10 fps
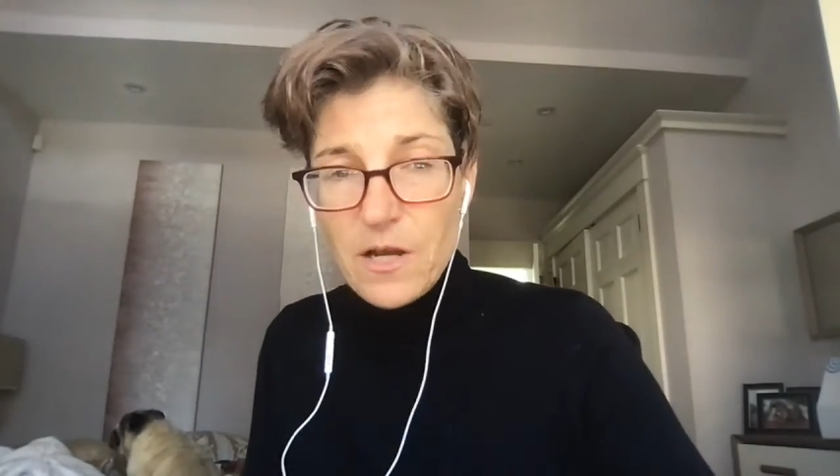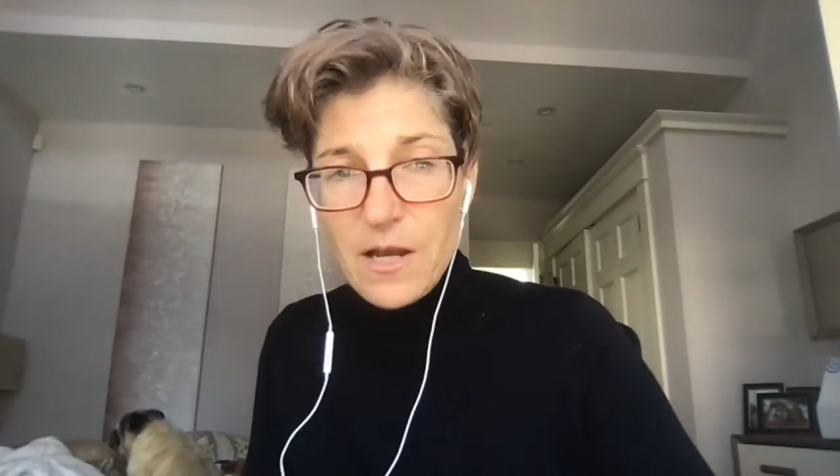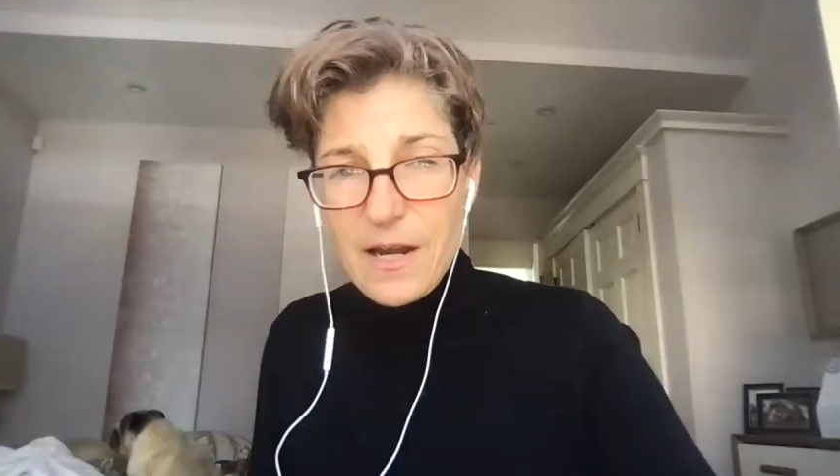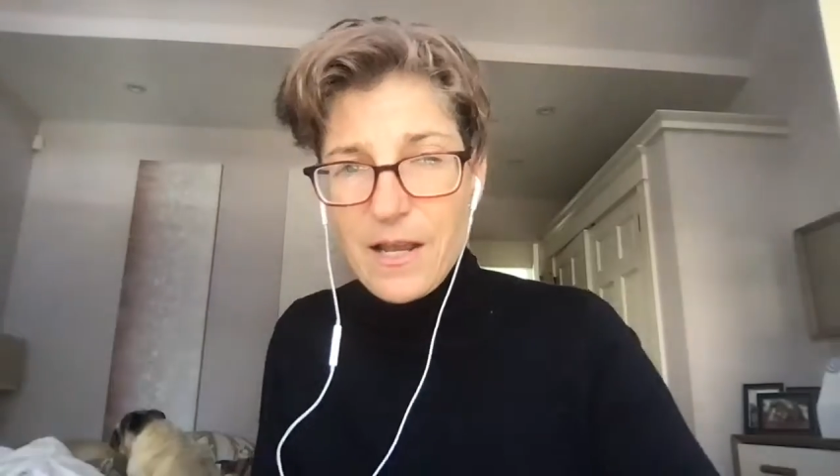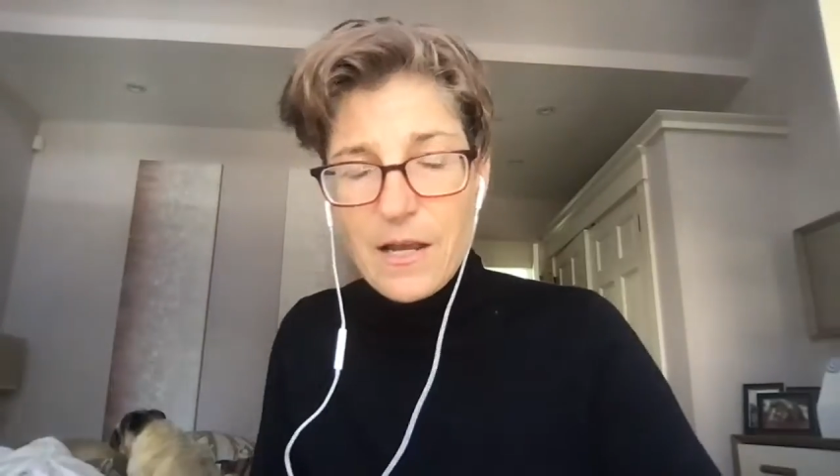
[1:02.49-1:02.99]

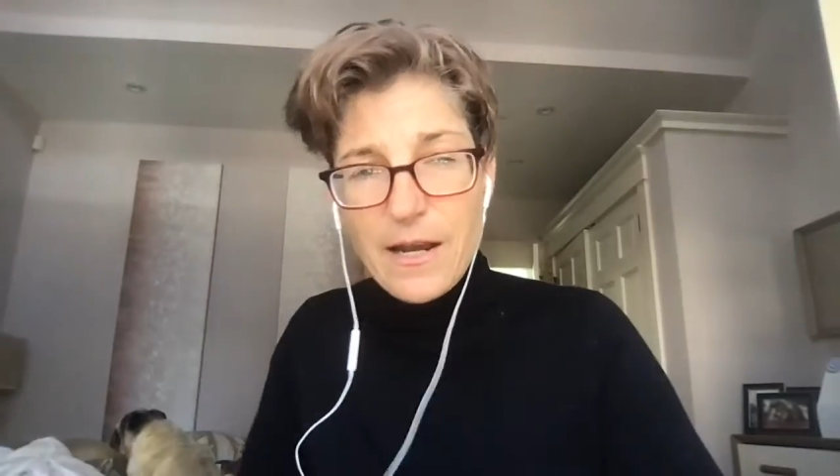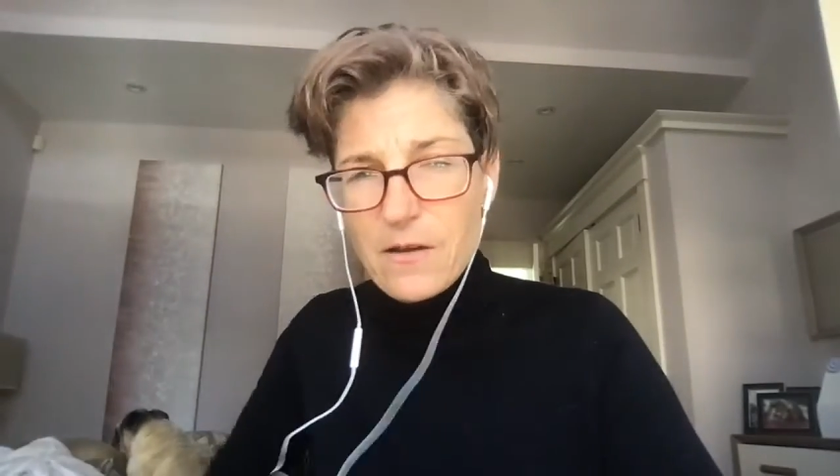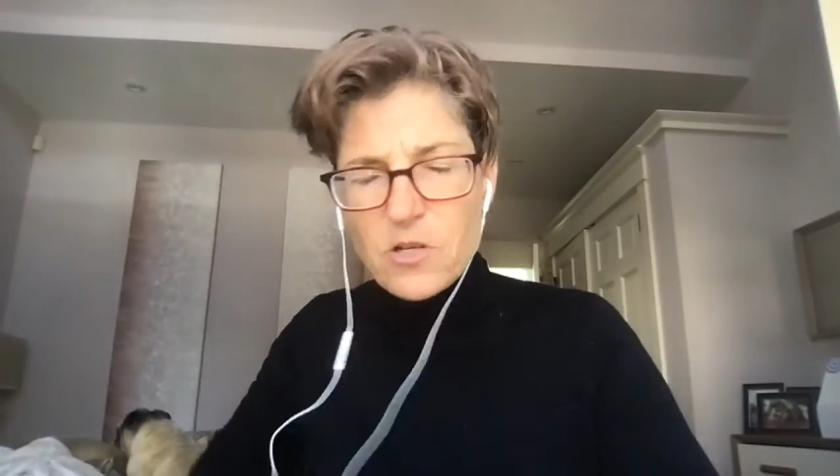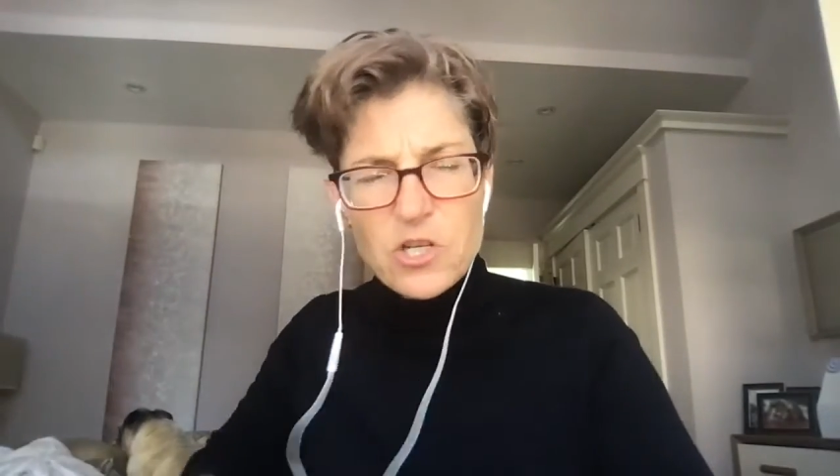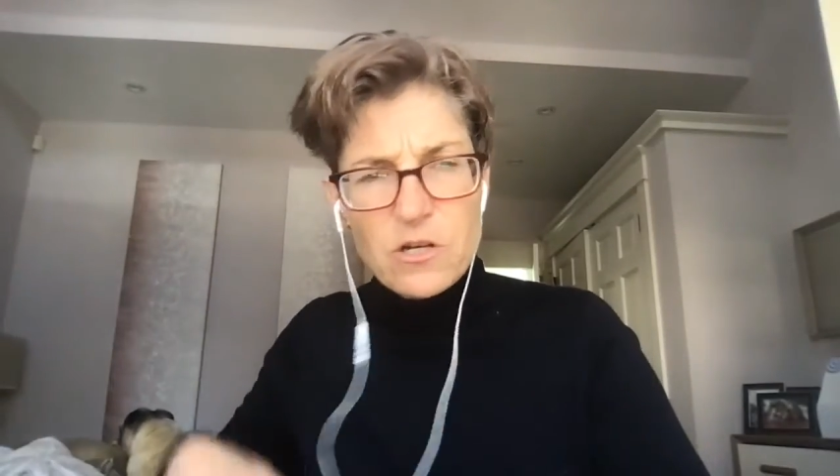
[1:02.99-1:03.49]
kind of cutting
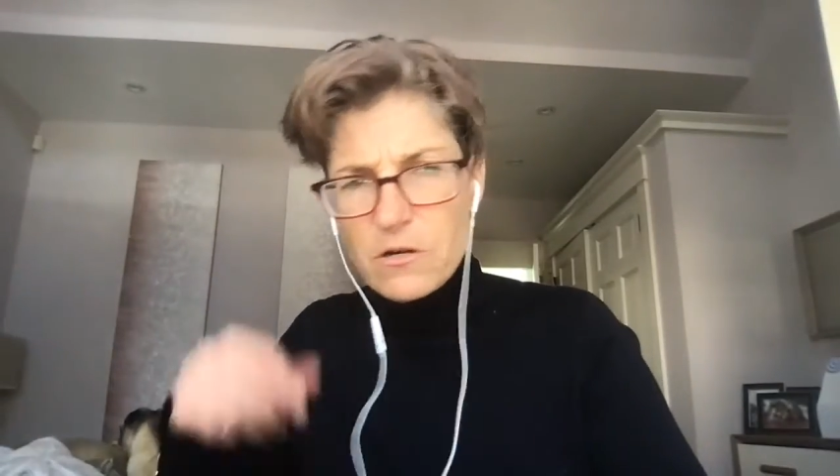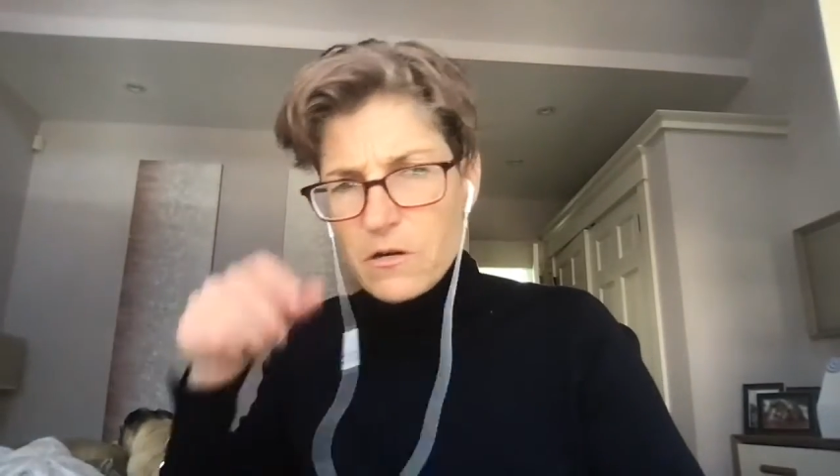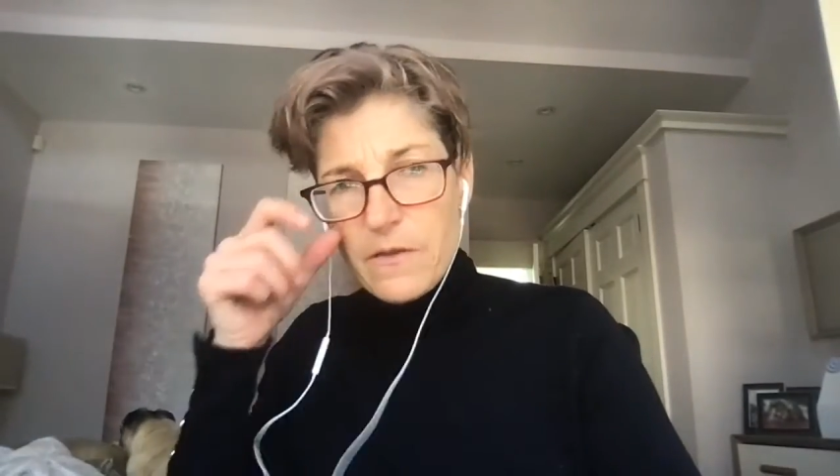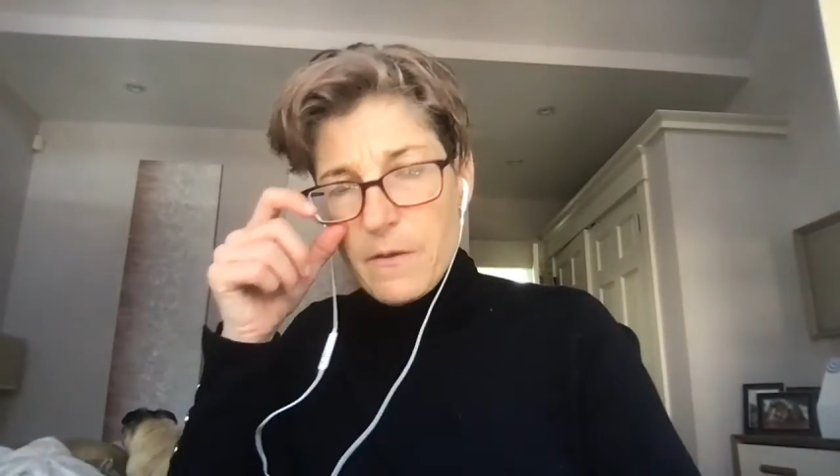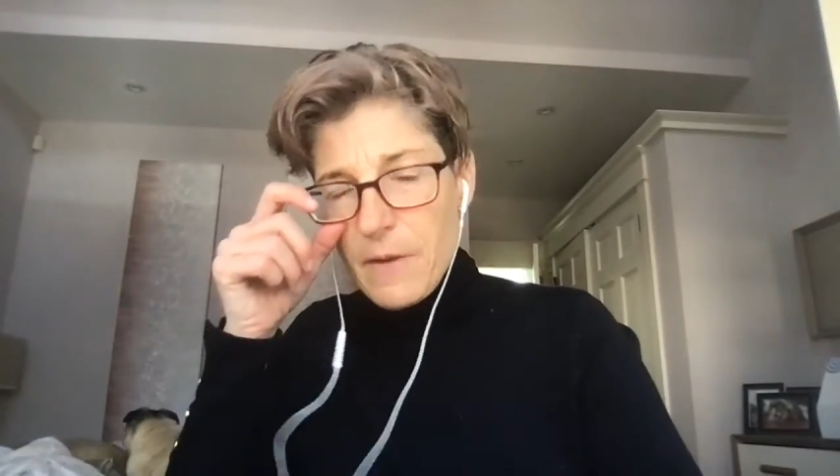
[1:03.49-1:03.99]
out sugar,
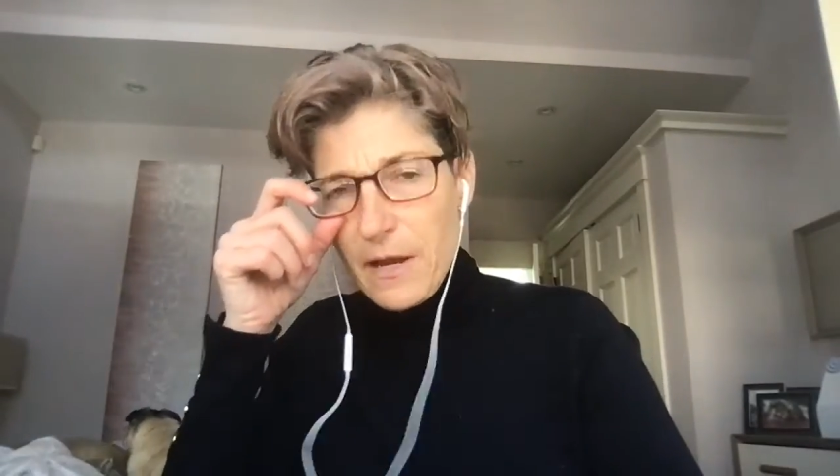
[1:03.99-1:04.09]
and then my